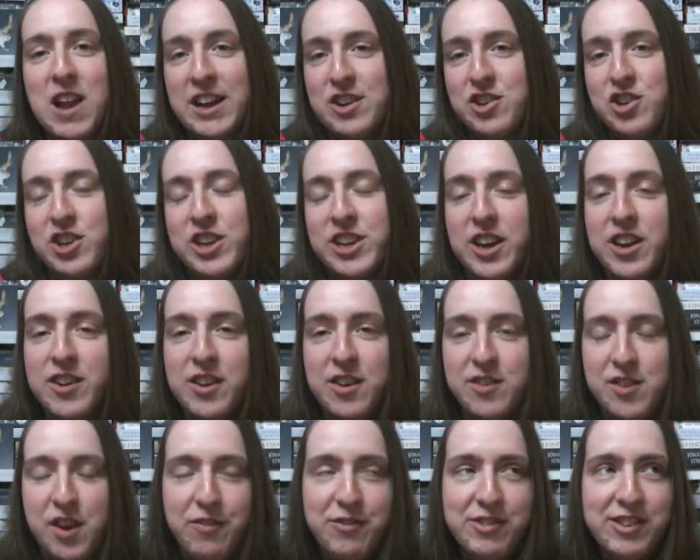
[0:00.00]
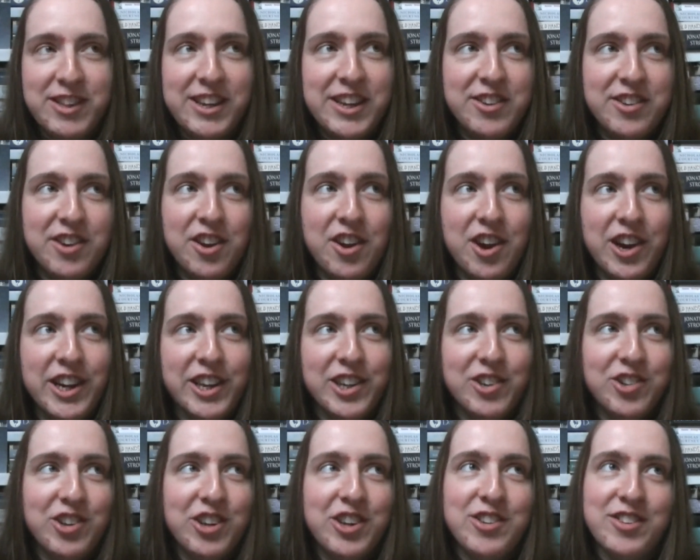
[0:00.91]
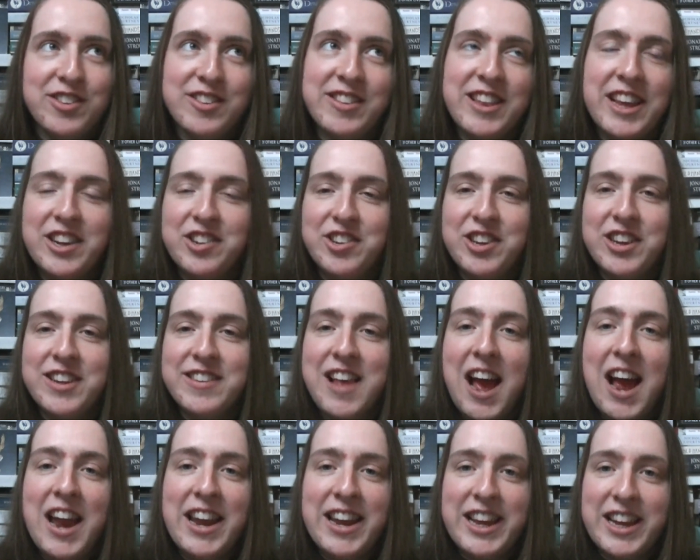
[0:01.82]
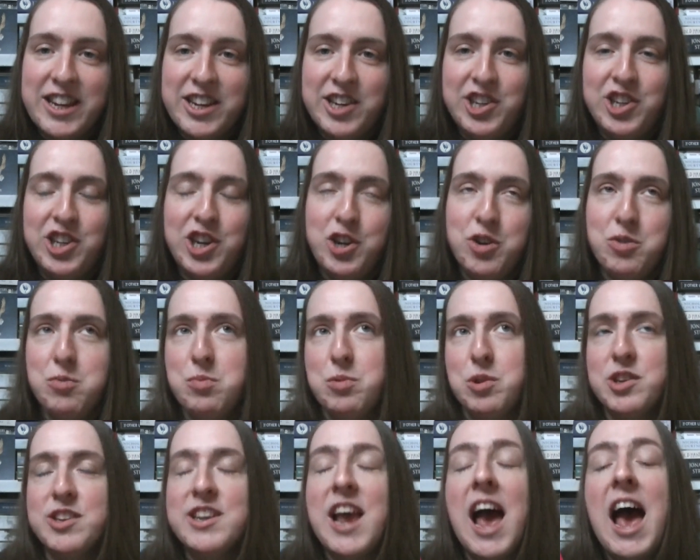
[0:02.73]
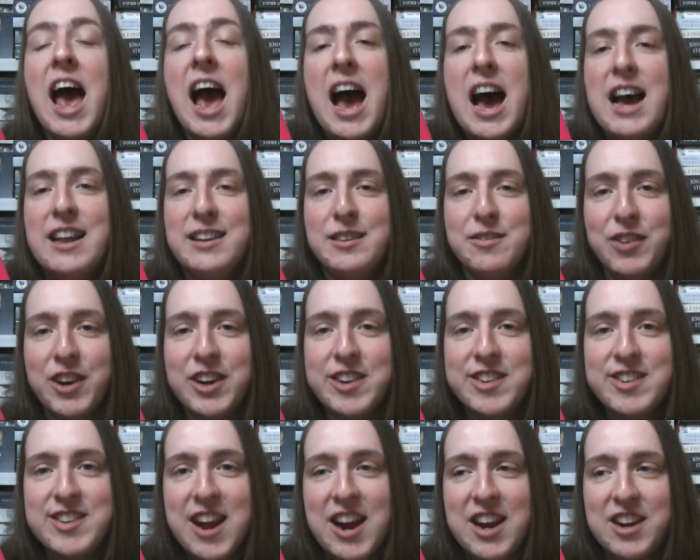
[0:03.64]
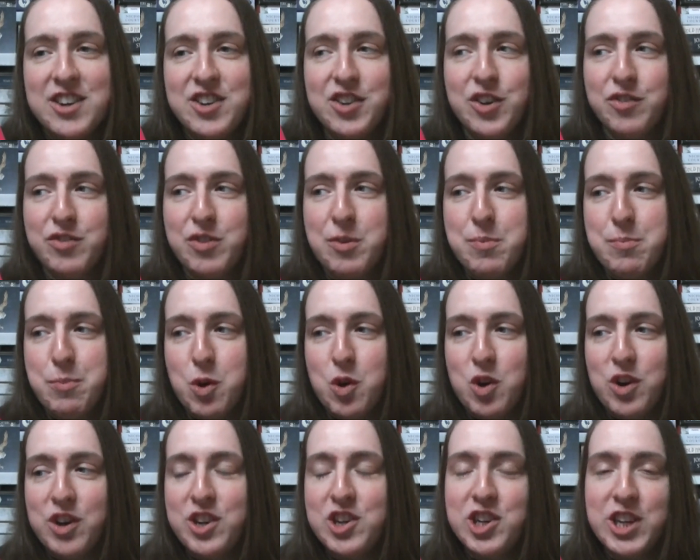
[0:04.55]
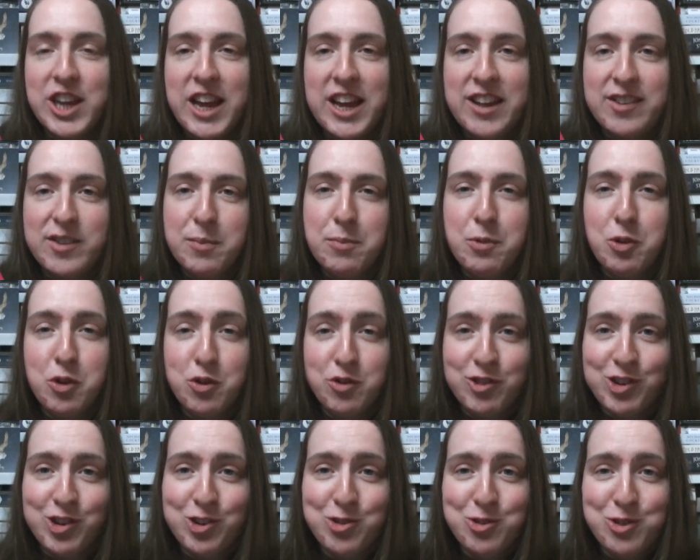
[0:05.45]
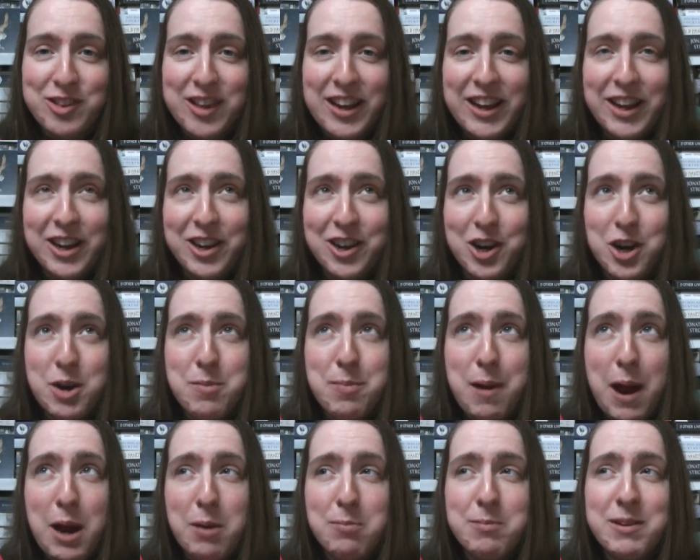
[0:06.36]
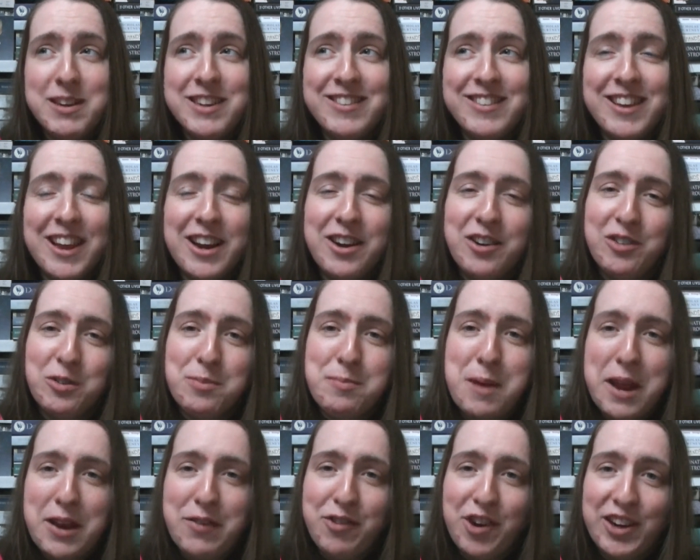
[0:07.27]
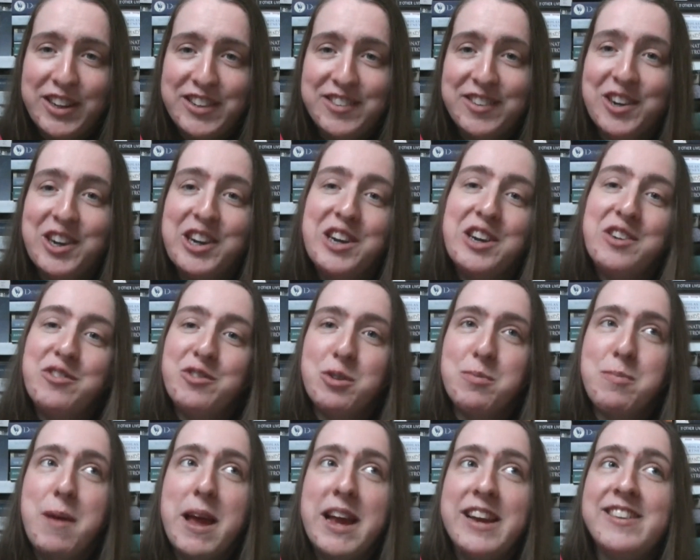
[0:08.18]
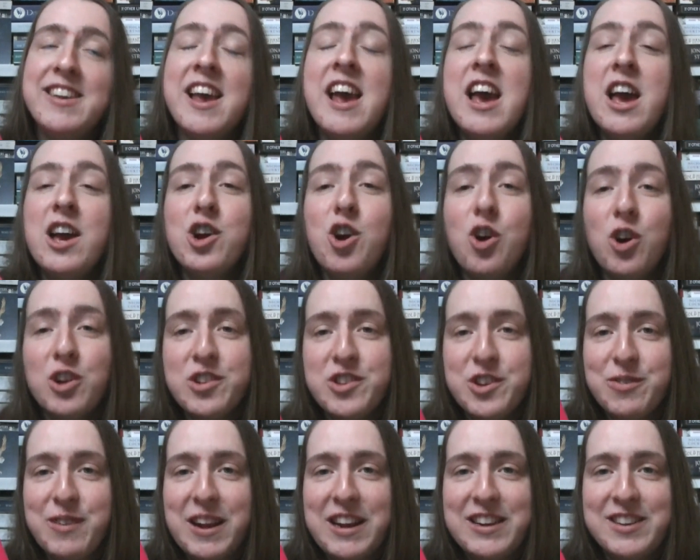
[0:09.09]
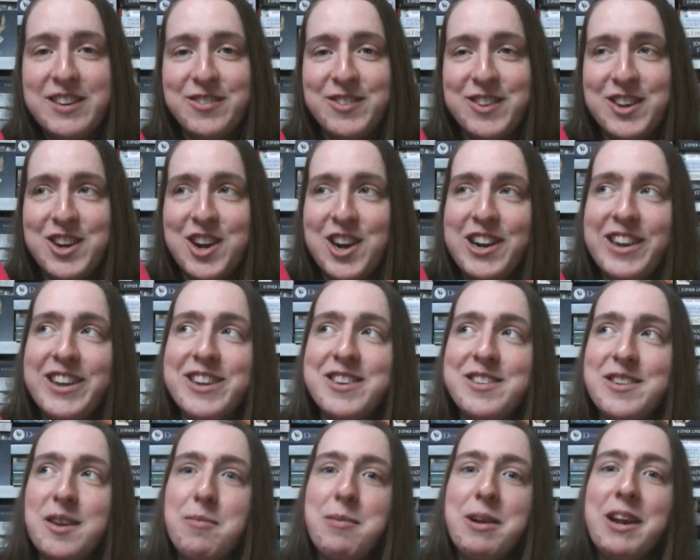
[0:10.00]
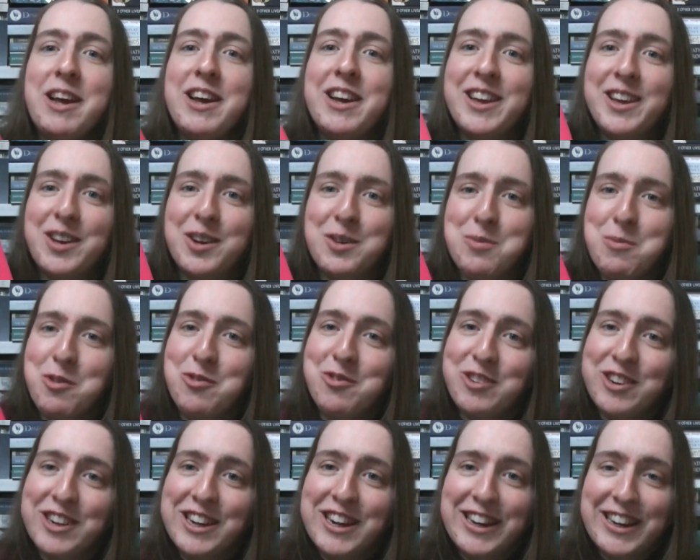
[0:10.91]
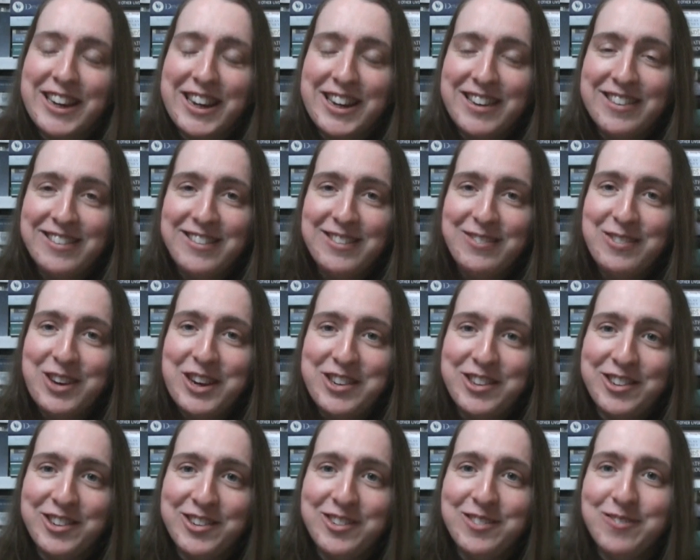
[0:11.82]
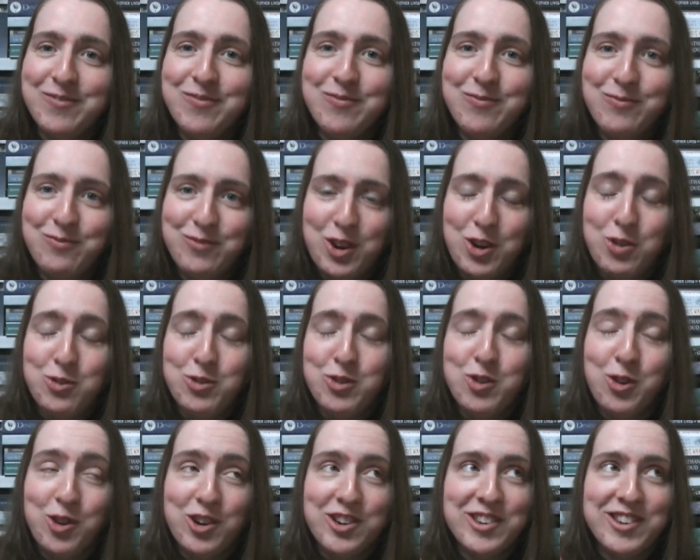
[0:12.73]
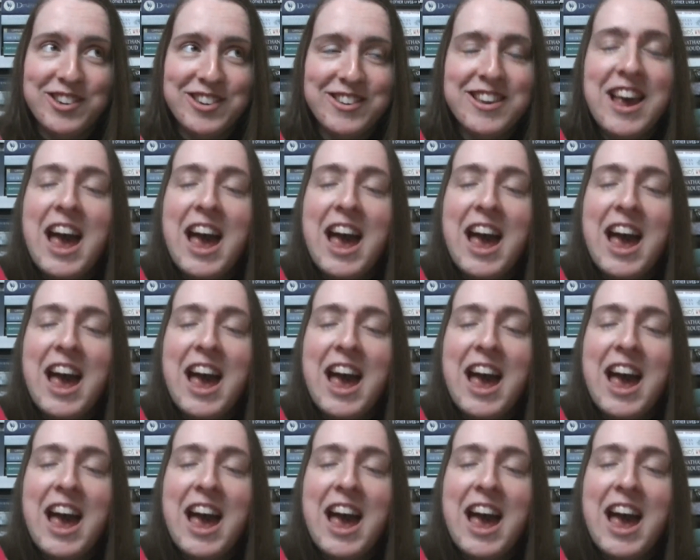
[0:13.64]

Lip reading: She is obviously in denial. She doesn't think she has any issue, but at the very start of the book she ends up overdosing in her apartment, and her roommate finds her, and her roommate calls her relatives in Ireland and be like, come over and get Rachel sorted.